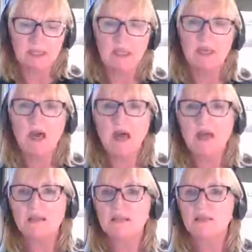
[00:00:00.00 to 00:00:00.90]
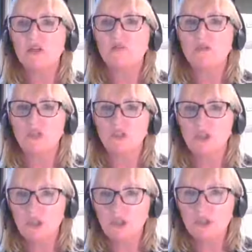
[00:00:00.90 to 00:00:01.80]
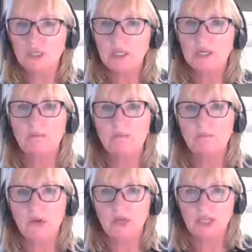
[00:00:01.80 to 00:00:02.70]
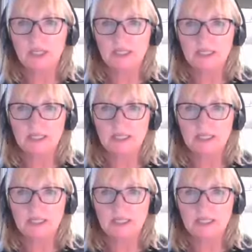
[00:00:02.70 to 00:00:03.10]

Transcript: The last of the Tudor monarchs.